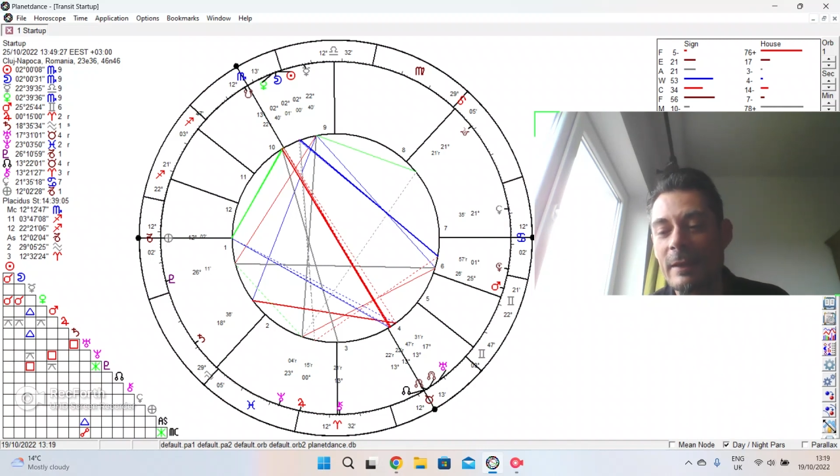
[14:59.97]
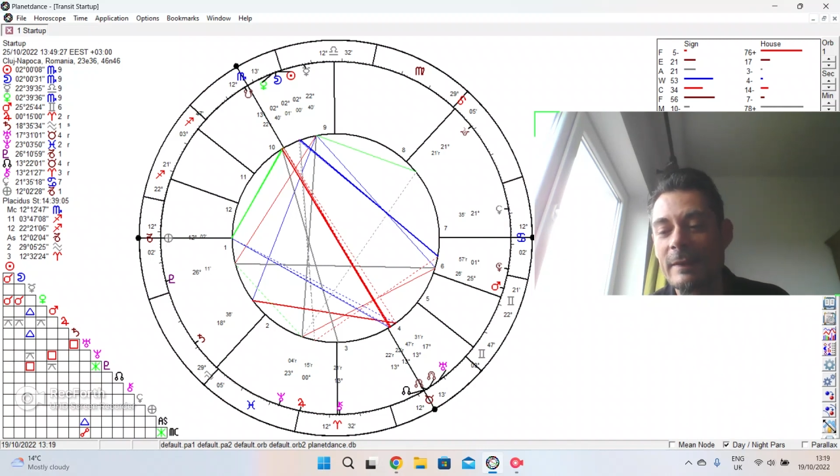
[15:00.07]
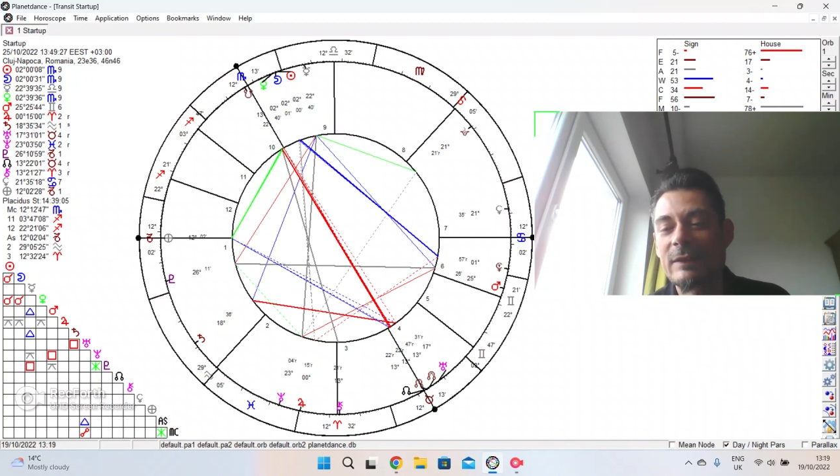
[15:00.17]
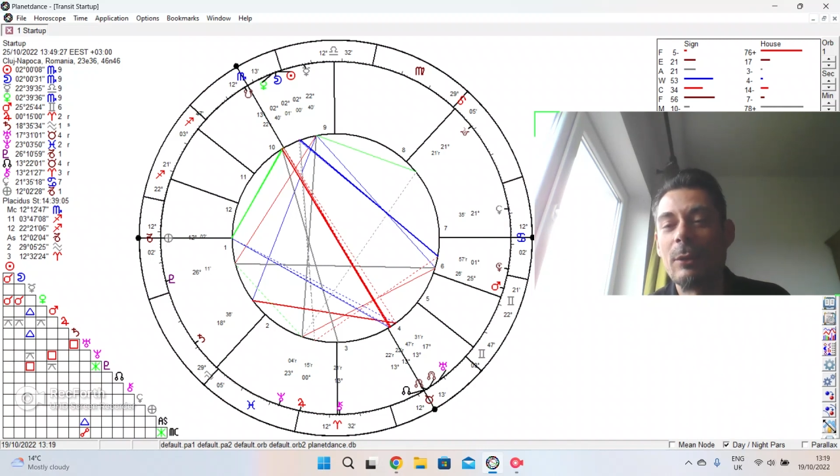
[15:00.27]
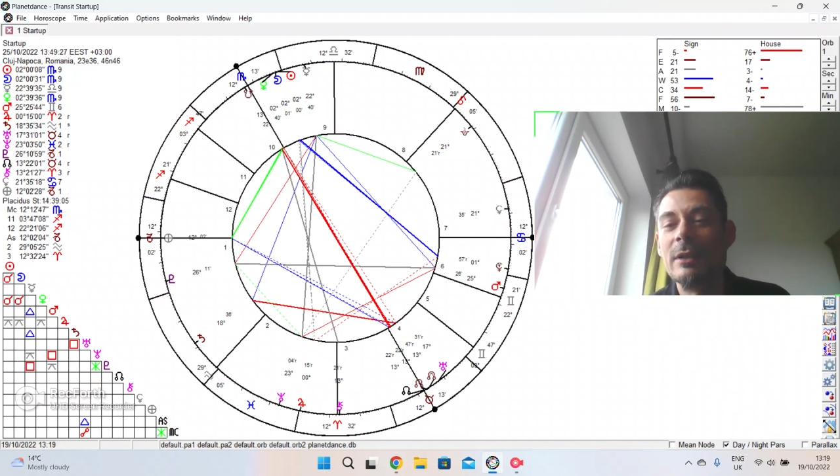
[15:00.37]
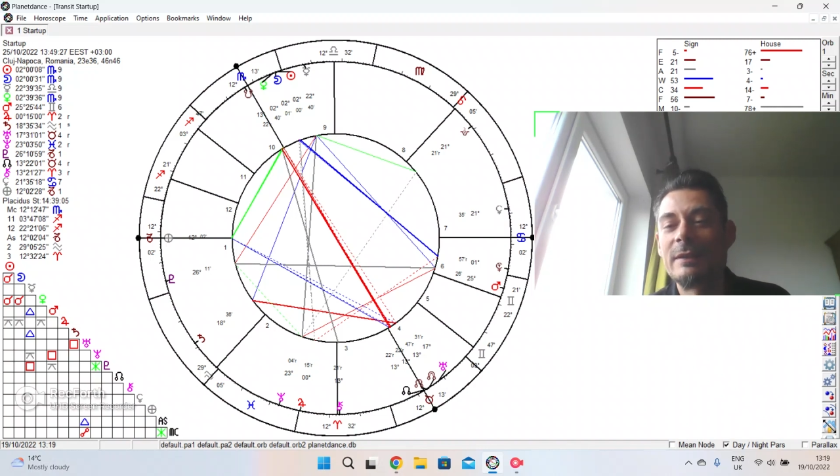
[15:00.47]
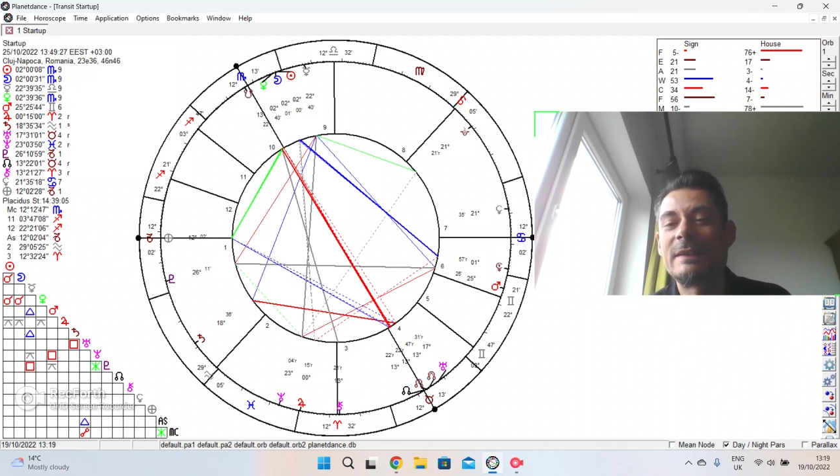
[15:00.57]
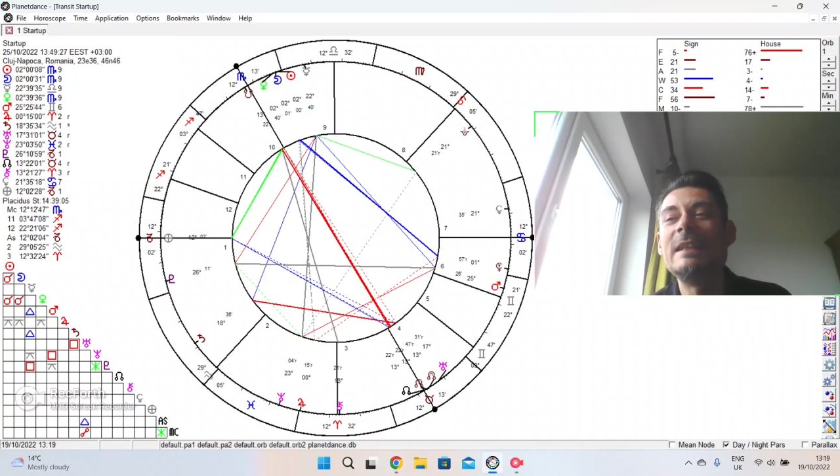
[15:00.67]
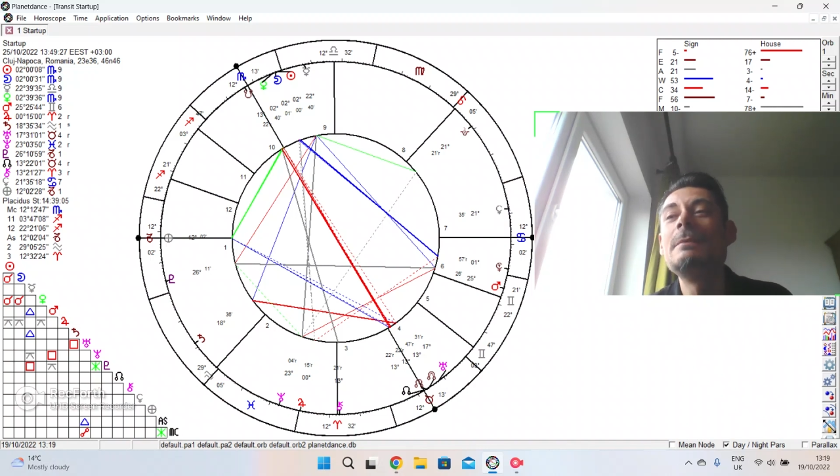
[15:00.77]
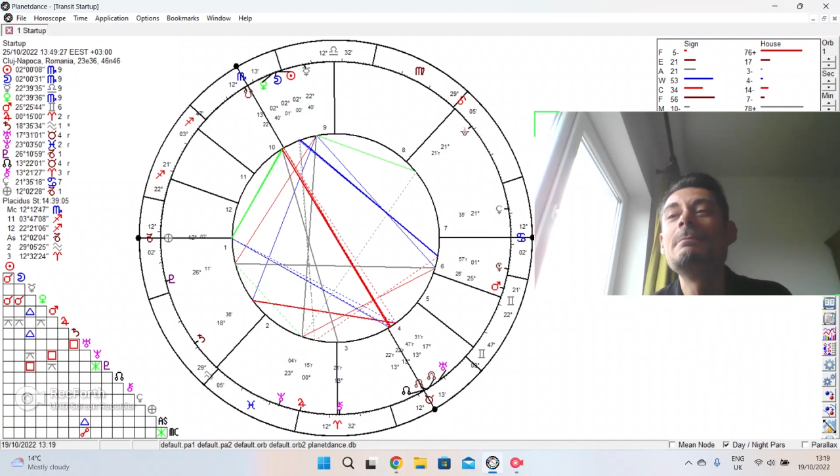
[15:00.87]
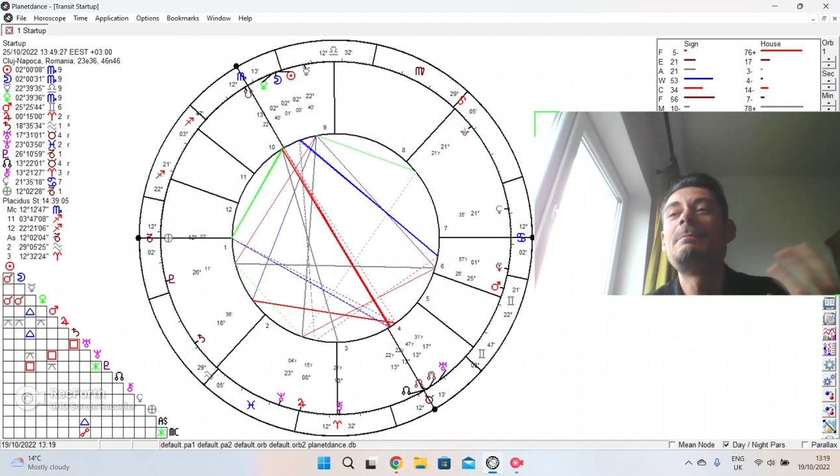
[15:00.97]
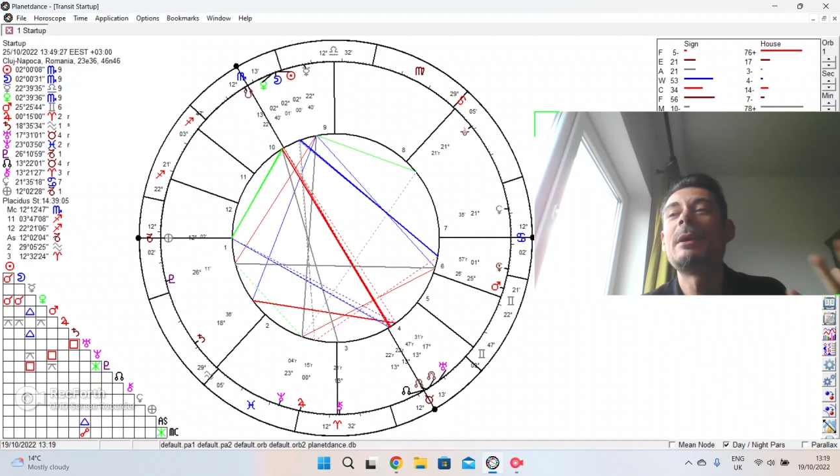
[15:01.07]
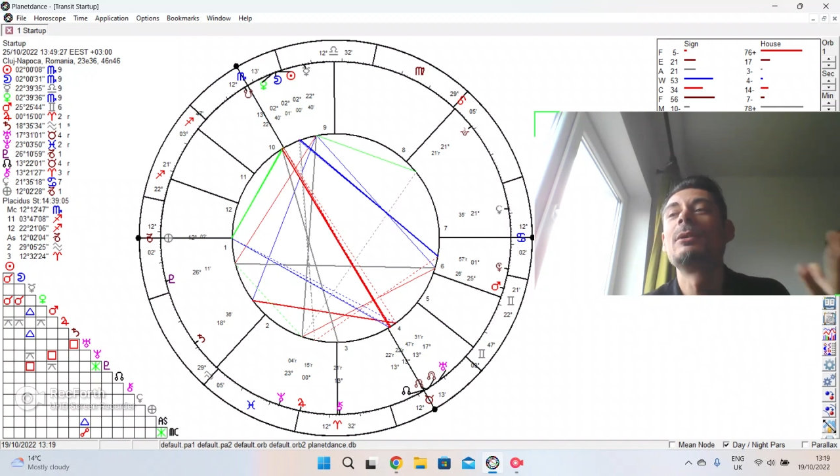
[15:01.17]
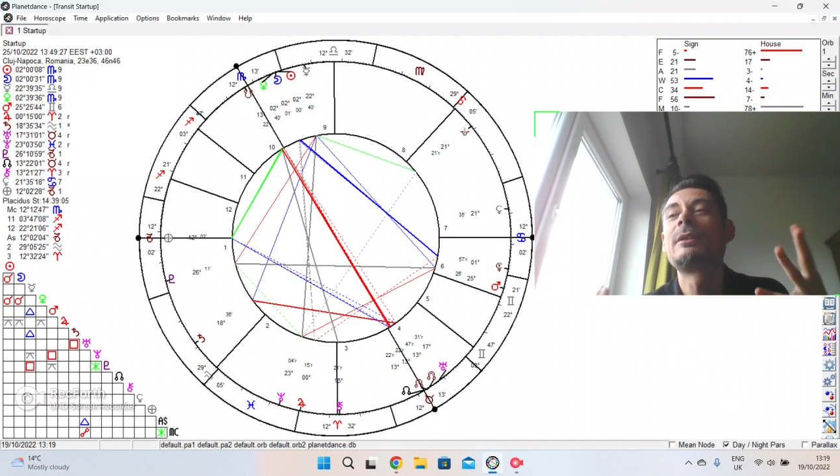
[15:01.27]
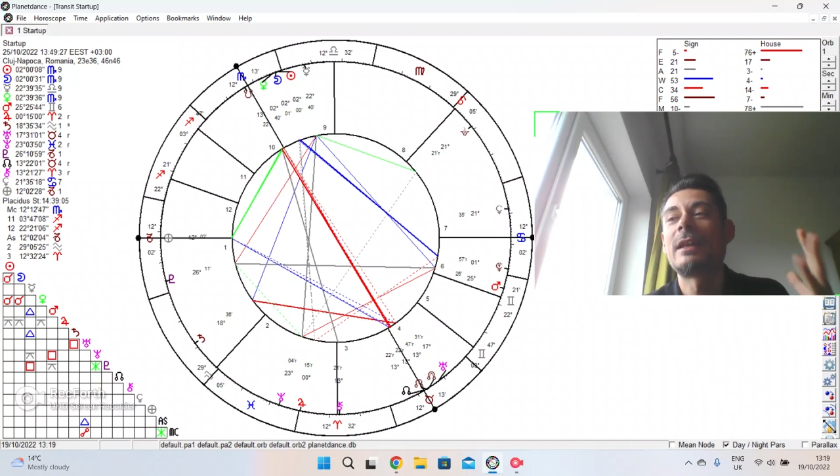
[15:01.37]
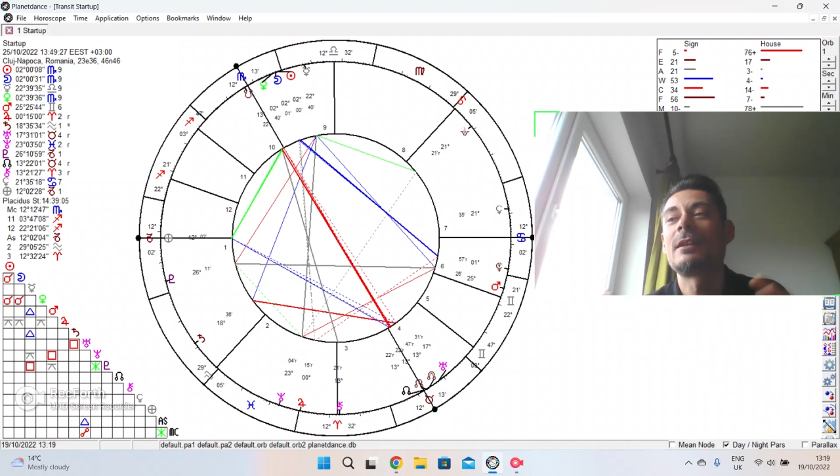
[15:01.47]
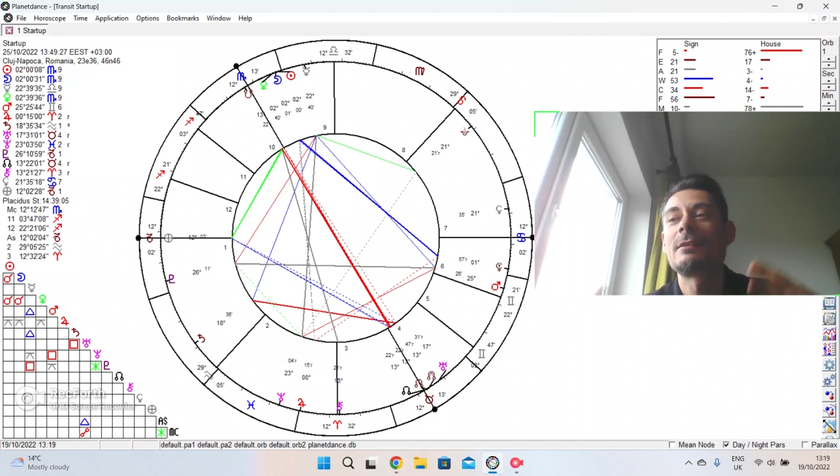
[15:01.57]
that people